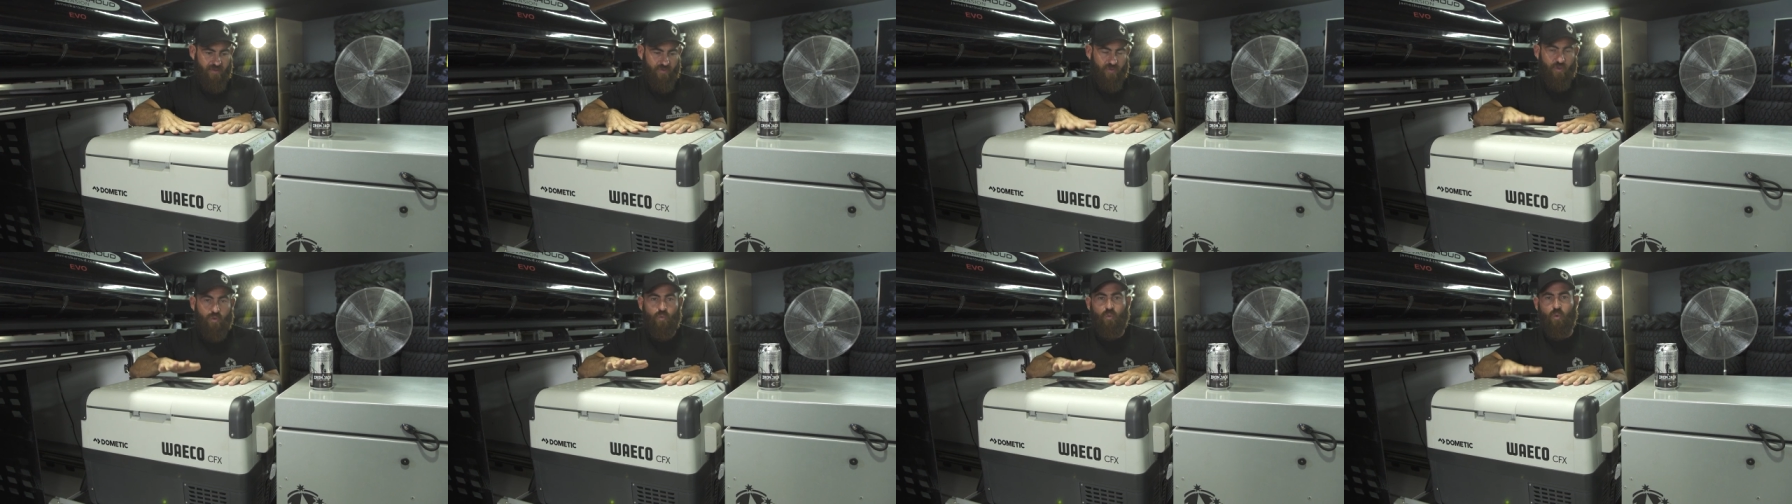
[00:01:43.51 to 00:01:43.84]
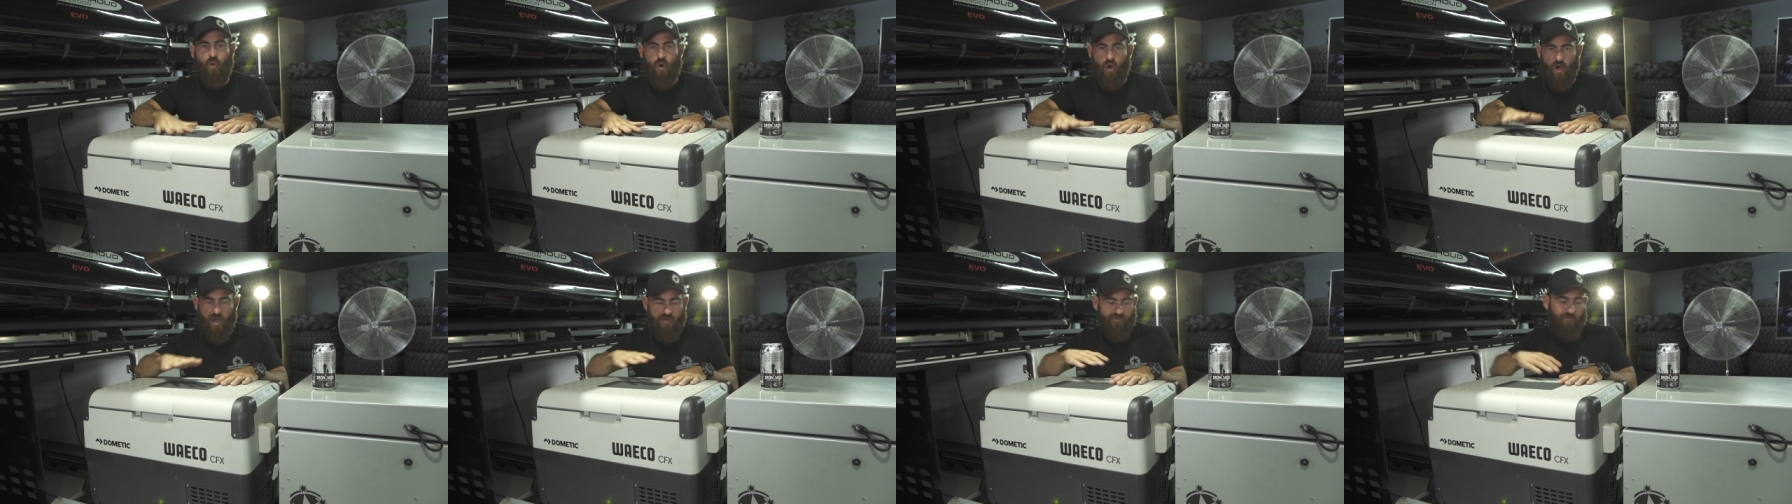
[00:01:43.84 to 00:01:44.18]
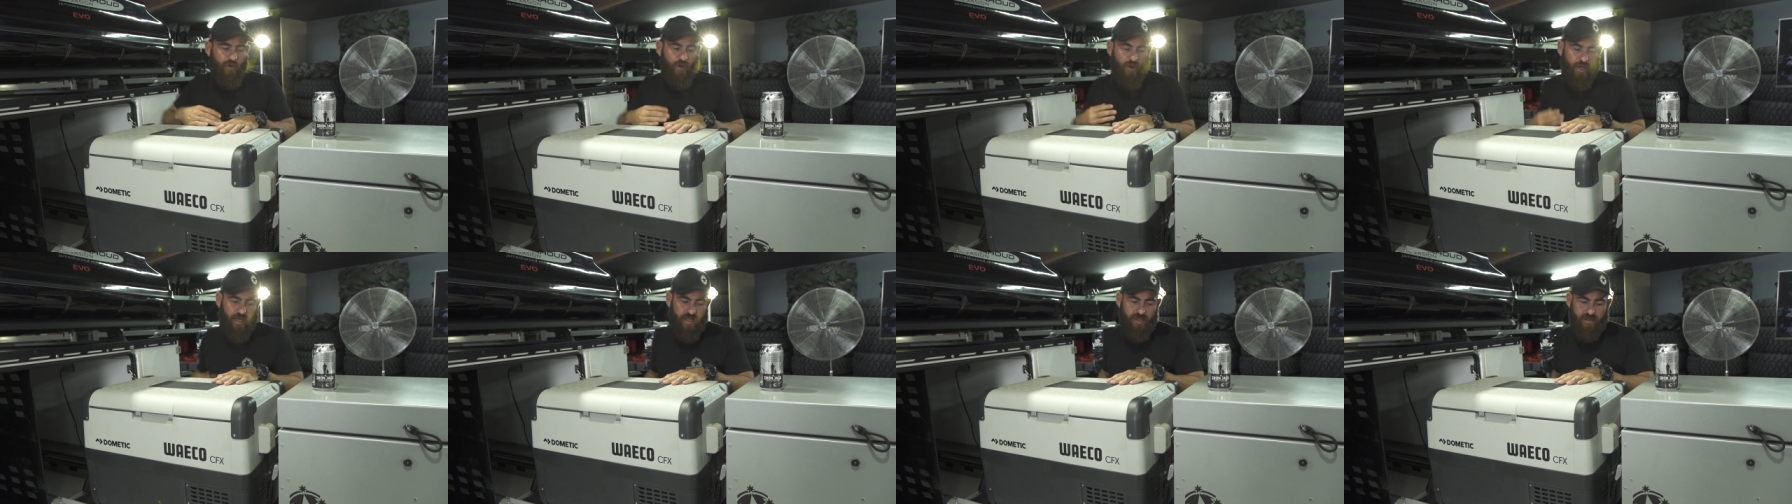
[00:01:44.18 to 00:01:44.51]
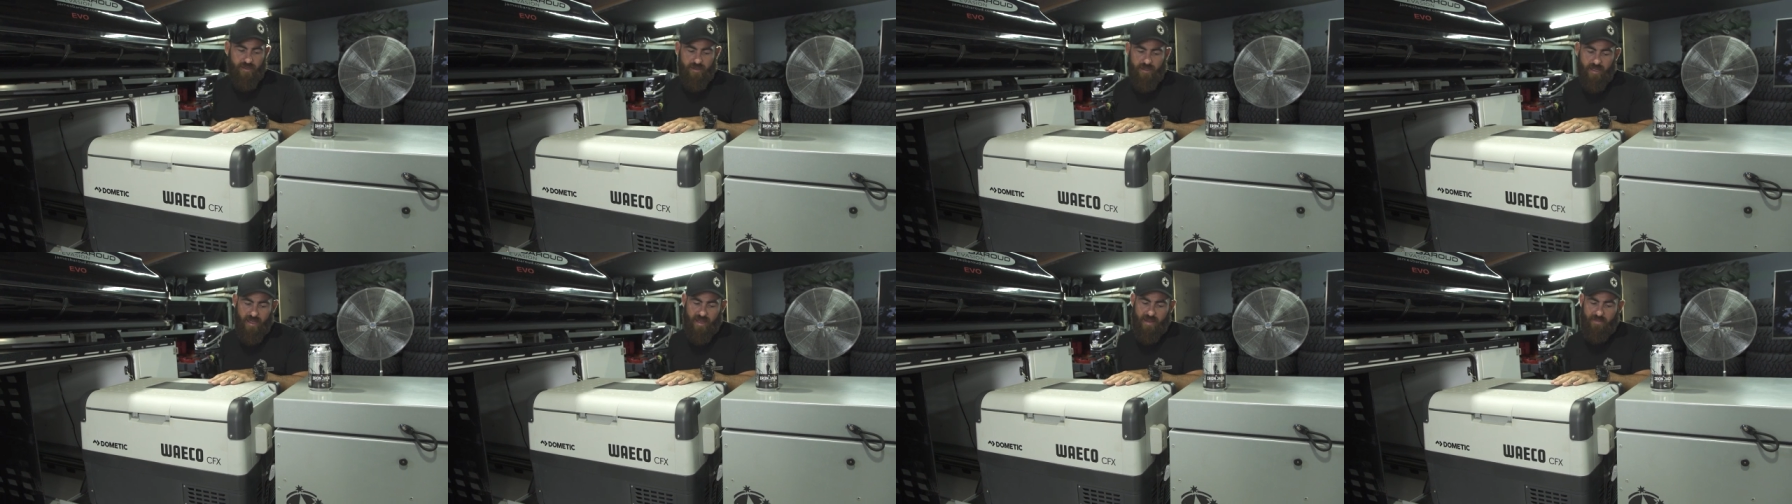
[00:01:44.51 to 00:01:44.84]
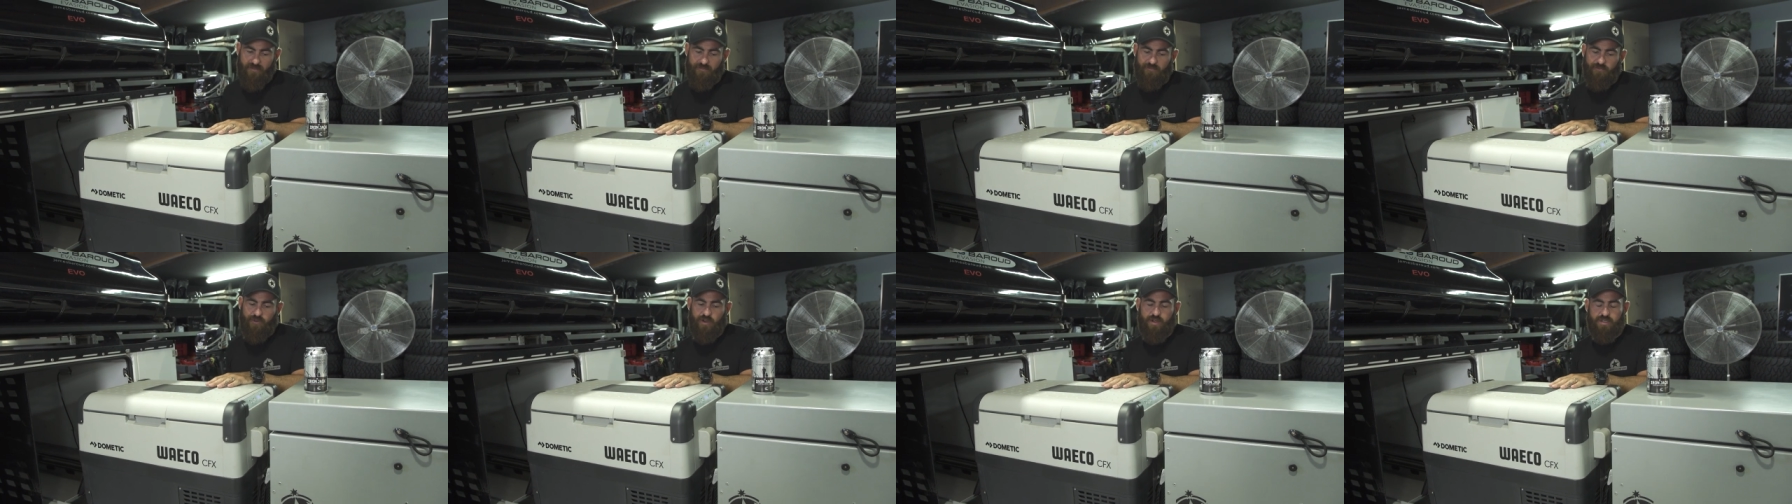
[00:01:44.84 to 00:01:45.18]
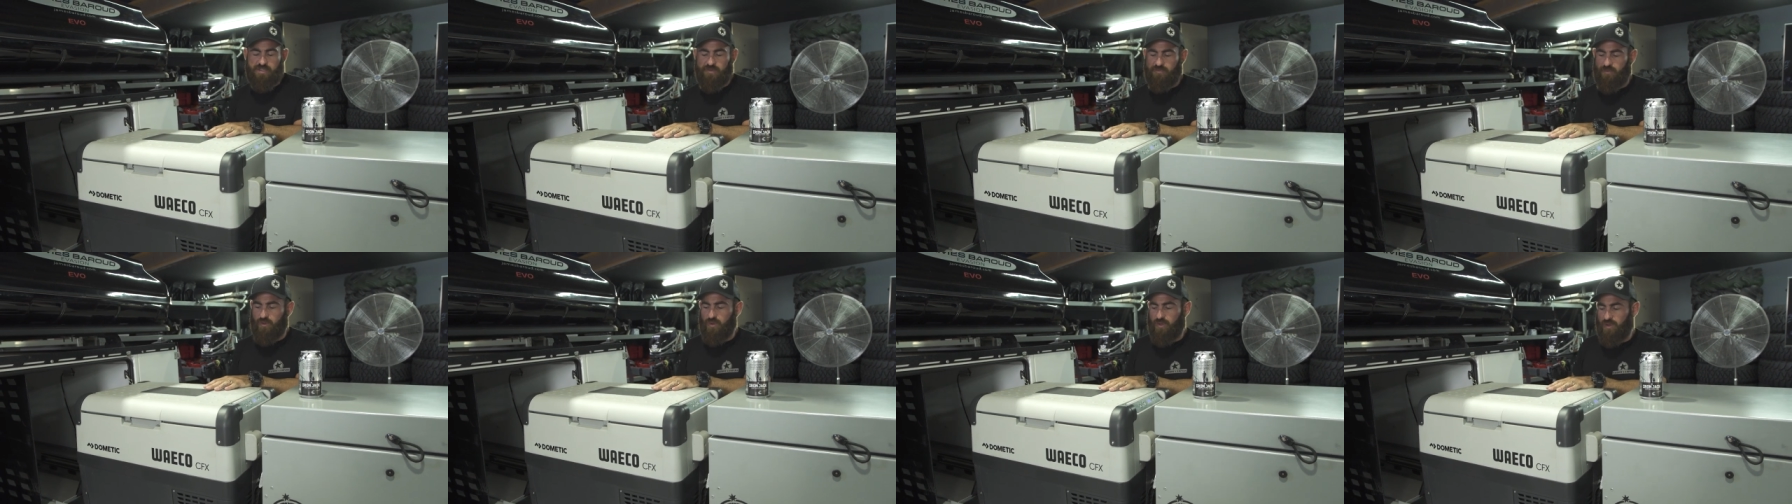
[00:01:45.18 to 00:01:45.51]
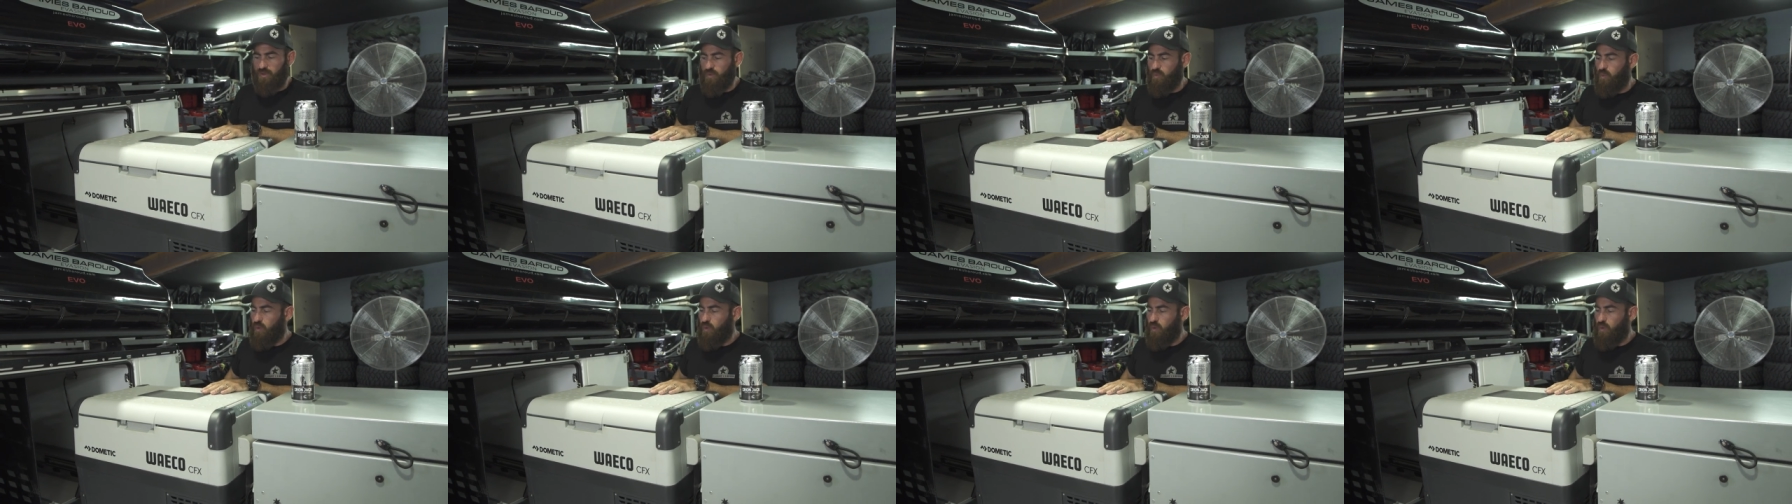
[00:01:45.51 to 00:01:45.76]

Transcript: the Wi-Fi um, first of all. And the